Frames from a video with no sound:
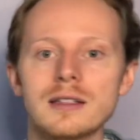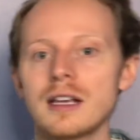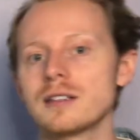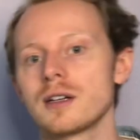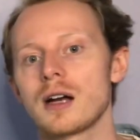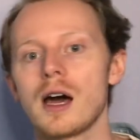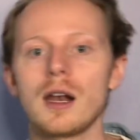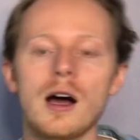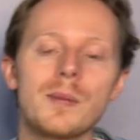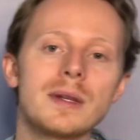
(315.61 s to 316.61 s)
Things are kind
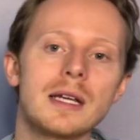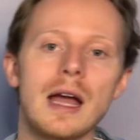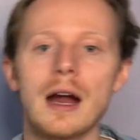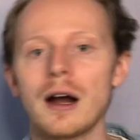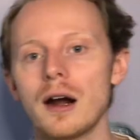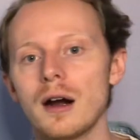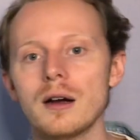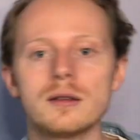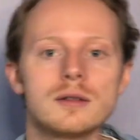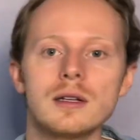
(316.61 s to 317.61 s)
of up in the air.